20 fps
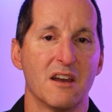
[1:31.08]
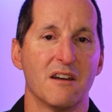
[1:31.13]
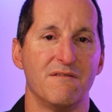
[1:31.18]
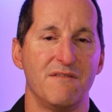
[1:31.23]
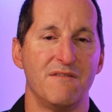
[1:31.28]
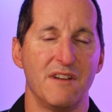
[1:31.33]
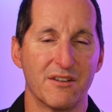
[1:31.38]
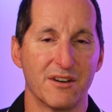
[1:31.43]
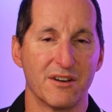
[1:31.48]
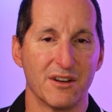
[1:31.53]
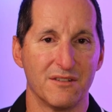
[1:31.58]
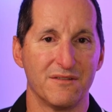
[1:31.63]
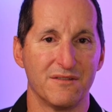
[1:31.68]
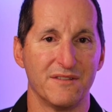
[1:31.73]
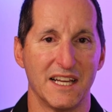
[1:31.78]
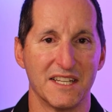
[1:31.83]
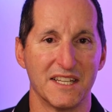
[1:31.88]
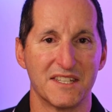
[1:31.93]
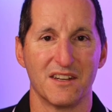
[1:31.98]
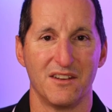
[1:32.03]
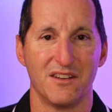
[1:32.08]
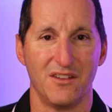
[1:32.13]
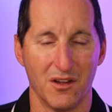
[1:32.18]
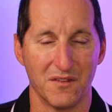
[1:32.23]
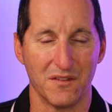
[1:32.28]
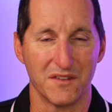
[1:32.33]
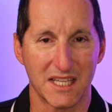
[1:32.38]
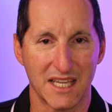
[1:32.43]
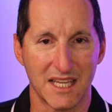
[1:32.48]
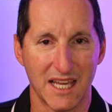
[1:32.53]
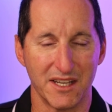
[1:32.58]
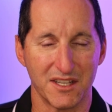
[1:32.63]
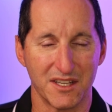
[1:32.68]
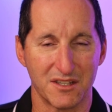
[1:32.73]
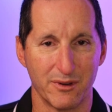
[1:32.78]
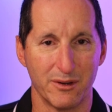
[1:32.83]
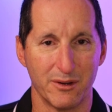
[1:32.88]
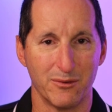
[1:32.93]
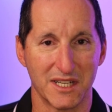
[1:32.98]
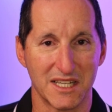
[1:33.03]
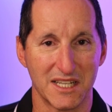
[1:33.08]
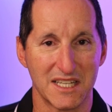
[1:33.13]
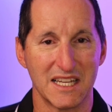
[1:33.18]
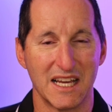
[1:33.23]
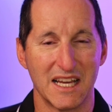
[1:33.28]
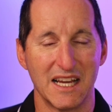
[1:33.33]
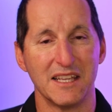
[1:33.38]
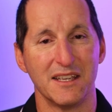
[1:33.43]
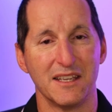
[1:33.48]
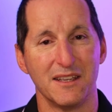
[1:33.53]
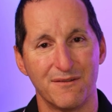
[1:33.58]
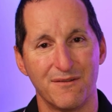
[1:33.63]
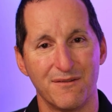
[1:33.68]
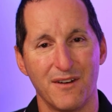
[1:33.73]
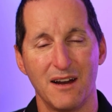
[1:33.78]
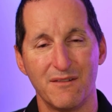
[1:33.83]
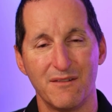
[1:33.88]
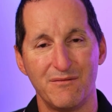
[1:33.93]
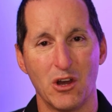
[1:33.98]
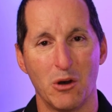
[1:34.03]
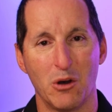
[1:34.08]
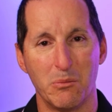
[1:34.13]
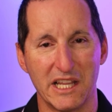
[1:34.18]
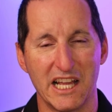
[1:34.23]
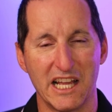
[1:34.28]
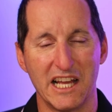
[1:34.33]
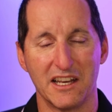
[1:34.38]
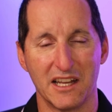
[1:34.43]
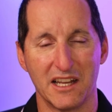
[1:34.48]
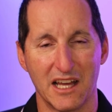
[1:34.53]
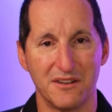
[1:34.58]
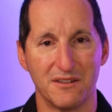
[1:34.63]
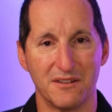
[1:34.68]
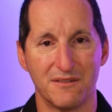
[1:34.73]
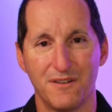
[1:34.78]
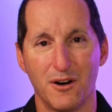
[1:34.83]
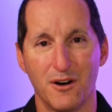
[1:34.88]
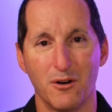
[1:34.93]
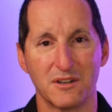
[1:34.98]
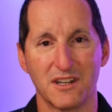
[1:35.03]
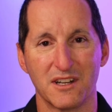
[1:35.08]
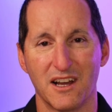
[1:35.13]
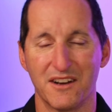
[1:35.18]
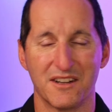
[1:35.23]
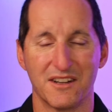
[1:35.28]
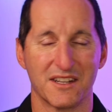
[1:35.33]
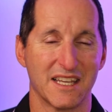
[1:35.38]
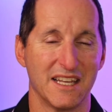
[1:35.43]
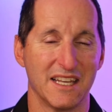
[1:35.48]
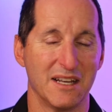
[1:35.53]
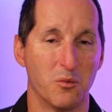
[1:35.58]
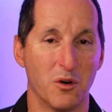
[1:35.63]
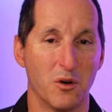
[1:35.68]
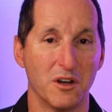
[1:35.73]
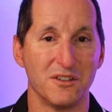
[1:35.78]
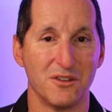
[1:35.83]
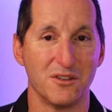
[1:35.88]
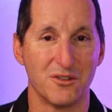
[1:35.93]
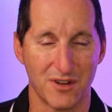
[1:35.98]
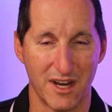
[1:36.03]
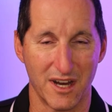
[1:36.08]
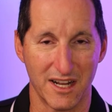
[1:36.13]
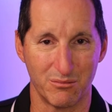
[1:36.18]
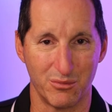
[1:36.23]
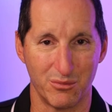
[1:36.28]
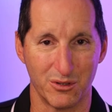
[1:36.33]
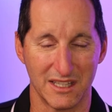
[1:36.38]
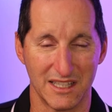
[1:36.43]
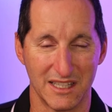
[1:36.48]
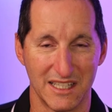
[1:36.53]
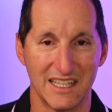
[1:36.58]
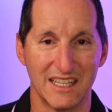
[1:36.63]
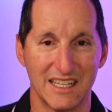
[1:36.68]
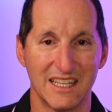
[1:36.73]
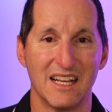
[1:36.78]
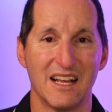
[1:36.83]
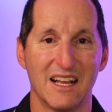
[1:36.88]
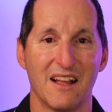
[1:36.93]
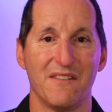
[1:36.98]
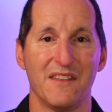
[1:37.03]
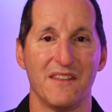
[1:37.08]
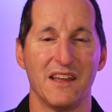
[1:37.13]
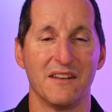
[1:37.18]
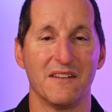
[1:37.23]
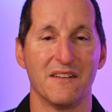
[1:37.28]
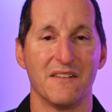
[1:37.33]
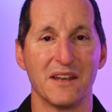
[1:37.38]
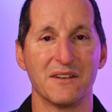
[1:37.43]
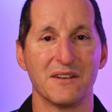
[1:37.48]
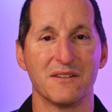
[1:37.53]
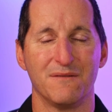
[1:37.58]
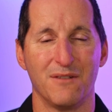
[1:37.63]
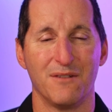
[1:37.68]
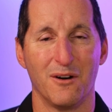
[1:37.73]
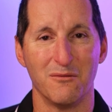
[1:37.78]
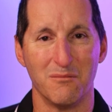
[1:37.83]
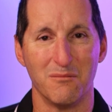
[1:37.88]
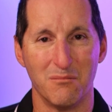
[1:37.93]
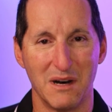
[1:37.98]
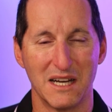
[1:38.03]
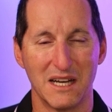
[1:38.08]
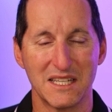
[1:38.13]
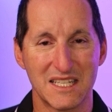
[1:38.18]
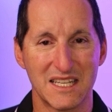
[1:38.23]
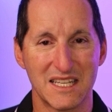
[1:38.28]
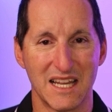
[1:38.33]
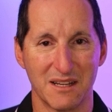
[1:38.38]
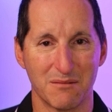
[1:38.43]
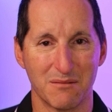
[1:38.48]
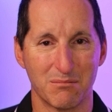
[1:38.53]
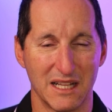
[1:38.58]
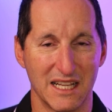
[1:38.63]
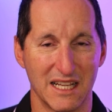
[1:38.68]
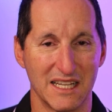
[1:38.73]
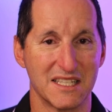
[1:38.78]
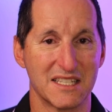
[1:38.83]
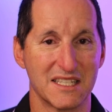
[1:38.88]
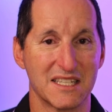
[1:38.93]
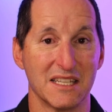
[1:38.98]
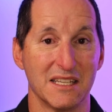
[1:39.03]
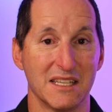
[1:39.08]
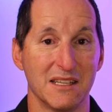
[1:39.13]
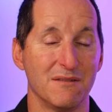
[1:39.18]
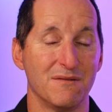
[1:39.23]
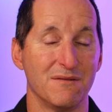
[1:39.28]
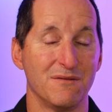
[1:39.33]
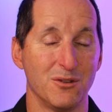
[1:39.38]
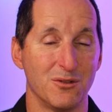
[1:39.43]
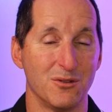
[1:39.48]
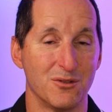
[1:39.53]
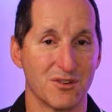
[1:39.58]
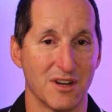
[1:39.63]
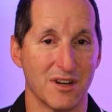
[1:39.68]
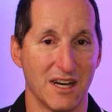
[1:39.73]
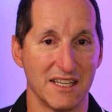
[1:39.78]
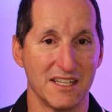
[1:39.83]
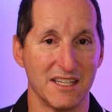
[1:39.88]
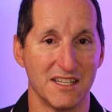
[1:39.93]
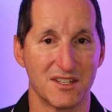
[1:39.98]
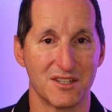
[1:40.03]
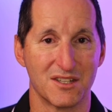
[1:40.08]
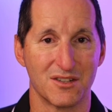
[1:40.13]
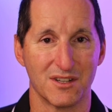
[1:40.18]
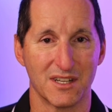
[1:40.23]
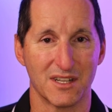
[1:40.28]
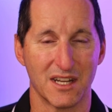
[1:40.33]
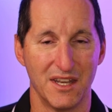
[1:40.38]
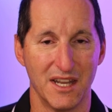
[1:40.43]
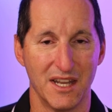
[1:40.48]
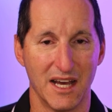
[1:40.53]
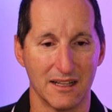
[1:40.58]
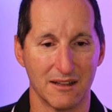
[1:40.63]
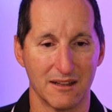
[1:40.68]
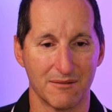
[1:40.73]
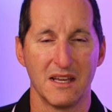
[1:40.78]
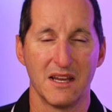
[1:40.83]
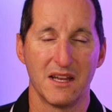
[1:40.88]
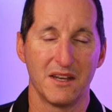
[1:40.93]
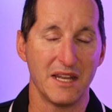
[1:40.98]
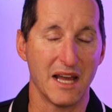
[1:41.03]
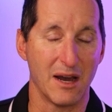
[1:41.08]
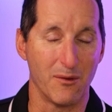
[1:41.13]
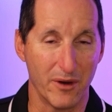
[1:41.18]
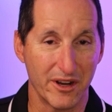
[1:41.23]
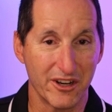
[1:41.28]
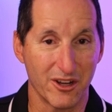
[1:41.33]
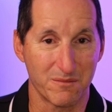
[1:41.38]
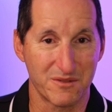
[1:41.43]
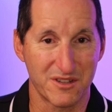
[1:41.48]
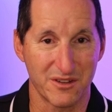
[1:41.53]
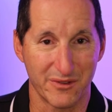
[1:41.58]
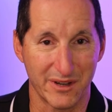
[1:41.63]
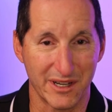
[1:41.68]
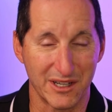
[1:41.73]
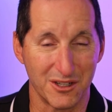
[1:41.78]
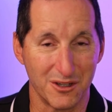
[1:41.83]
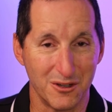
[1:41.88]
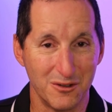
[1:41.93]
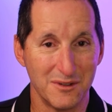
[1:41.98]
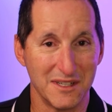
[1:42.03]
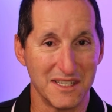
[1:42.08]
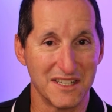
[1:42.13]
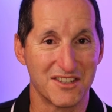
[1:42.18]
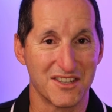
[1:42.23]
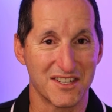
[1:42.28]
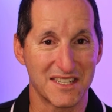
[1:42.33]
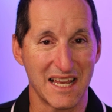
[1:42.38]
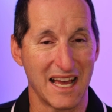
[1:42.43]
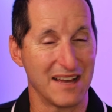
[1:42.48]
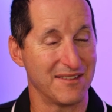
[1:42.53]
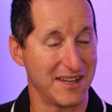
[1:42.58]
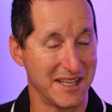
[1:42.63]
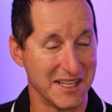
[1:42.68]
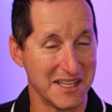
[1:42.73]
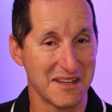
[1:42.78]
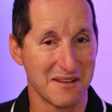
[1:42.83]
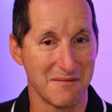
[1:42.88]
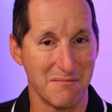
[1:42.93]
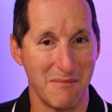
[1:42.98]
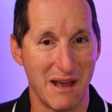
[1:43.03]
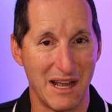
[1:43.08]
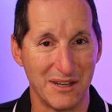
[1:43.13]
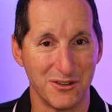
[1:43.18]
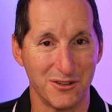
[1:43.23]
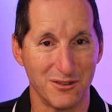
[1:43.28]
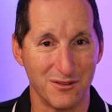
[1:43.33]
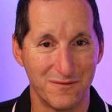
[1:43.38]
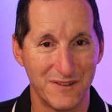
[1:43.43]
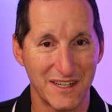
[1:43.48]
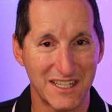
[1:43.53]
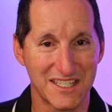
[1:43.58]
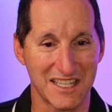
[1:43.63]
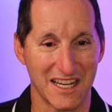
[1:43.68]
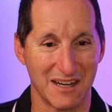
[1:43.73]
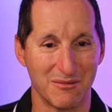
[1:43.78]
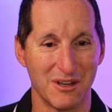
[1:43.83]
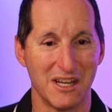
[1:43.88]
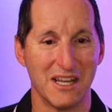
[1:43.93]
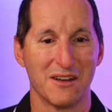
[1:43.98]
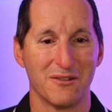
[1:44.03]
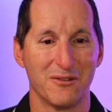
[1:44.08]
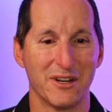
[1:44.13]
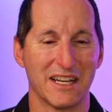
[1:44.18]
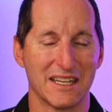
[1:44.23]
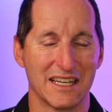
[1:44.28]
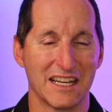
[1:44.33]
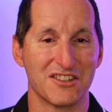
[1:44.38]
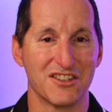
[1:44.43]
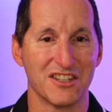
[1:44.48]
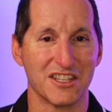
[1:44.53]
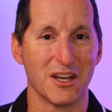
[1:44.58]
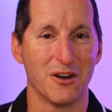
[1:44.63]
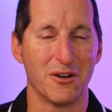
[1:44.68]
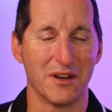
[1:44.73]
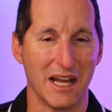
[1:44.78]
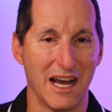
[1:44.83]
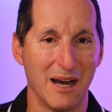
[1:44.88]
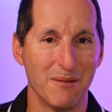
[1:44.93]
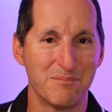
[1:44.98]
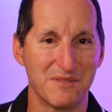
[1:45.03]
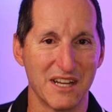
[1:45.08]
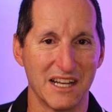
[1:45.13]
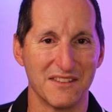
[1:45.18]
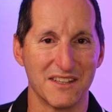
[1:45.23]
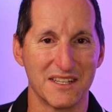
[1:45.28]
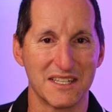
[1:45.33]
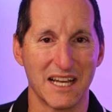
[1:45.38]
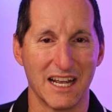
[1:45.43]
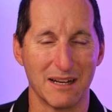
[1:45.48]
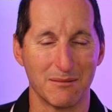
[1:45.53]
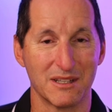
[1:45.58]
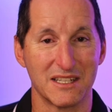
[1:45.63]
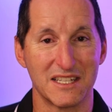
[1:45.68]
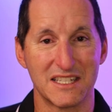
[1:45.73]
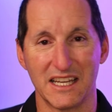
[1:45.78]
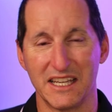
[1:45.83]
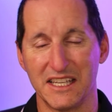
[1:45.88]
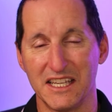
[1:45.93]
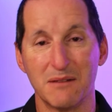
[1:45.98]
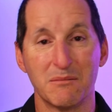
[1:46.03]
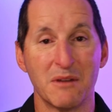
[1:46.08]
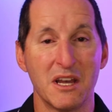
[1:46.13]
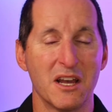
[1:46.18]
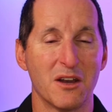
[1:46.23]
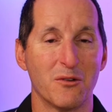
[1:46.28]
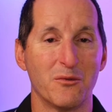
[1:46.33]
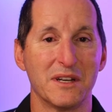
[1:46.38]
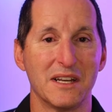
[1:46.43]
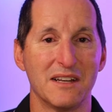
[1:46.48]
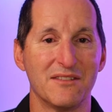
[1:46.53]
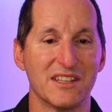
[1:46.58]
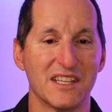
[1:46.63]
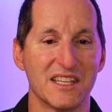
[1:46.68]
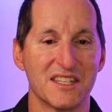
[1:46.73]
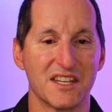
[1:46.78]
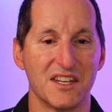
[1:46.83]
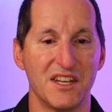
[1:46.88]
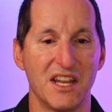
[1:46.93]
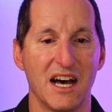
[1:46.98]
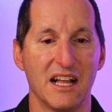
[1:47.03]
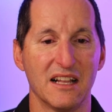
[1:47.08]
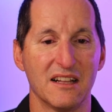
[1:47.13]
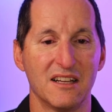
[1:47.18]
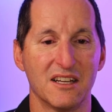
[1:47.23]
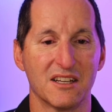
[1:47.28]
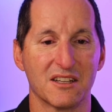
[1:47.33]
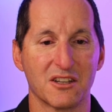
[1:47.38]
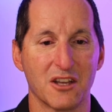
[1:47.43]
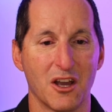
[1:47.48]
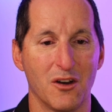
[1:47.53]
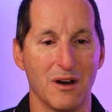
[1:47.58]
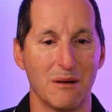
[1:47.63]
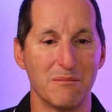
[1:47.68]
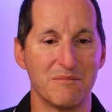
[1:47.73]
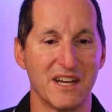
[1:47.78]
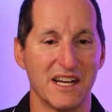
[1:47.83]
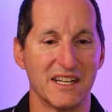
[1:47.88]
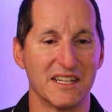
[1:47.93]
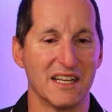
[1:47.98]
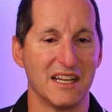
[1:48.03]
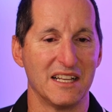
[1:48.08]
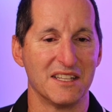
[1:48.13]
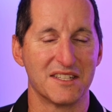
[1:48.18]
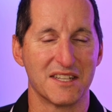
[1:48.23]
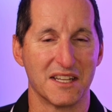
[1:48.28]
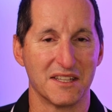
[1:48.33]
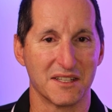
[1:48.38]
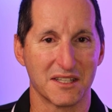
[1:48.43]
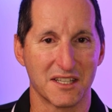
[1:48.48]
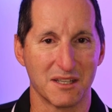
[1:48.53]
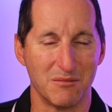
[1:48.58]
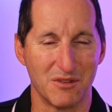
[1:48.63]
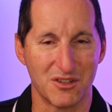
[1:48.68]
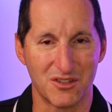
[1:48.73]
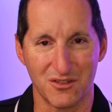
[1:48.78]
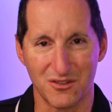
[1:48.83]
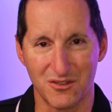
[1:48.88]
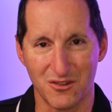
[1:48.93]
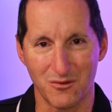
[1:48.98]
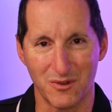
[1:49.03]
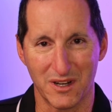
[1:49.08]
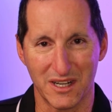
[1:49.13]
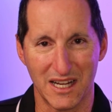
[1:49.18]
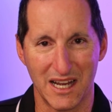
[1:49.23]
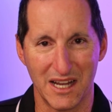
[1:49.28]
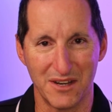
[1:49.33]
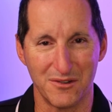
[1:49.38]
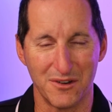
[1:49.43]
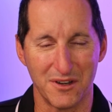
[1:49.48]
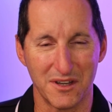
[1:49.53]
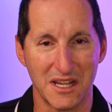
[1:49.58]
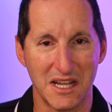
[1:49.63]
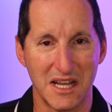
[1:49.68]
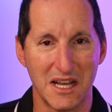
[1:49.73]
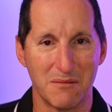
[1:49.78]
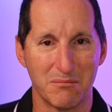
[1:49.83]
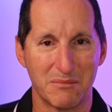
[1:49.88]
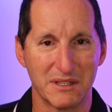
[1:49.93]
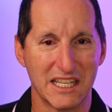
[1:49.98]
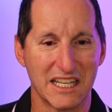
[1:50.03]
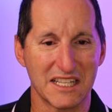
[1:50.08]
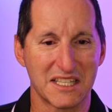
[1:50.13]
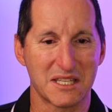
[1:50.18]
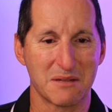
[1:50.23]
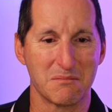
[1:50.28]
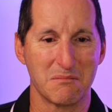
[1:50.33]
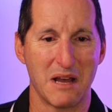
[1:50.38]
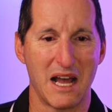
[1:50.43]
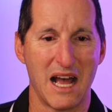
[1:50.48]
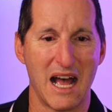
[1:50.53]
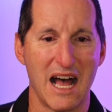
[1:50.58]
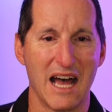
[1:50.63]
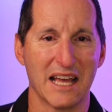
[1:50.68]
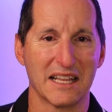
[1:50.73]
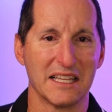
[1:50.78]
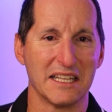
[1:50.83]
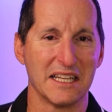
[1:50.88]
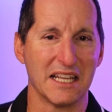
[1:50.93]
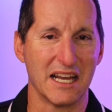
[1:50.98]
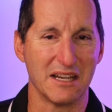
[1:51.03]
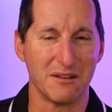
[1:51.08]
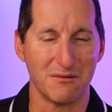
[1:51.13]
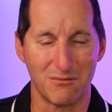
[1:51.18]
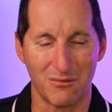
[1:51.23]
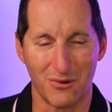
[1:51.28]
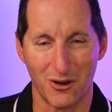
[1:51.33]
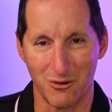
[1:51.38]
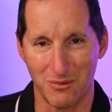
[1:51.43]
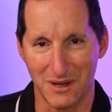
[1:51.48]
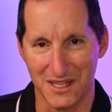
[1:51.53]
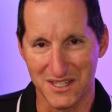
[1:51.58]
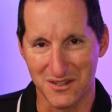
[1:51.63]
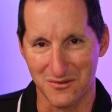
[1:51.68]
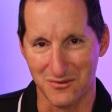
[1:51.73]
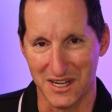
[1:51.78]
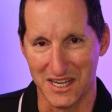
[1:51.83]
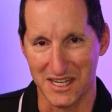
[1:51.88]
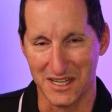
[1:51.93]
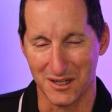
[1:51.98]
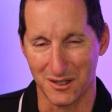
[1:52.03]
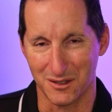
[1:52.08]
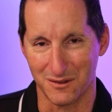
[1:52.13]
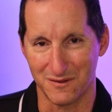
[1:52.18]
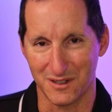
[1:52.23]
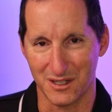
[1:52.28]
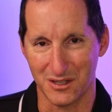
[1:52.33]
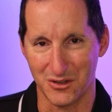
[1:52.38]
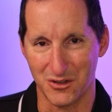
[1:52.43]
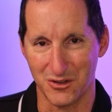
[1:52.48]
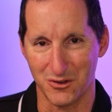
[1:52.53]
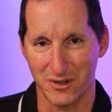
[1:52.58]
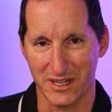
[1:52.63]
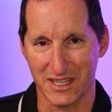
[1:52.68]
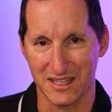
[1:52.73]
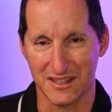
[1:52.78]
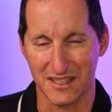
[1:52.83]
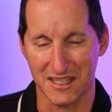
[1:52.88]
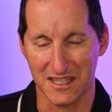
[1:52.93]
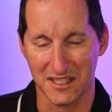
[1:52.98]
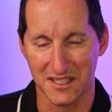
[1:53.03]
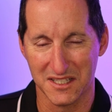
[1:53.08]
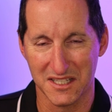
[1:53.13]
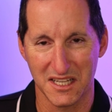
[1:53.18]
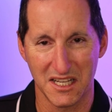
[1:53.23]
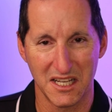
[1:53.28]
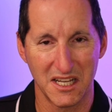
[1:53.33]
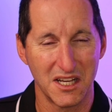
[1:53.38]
Very often that's not the case. We want to say, if I've nominated a default, I don't care what you try to put in there, then that default must take place if you try insert a null. Now, one option we can do is just have a manual fix up. We can actually go and update the table and say, yep, whenever there's a null, go update it and set the commission to 100. But that's hardly a robust way of doing things.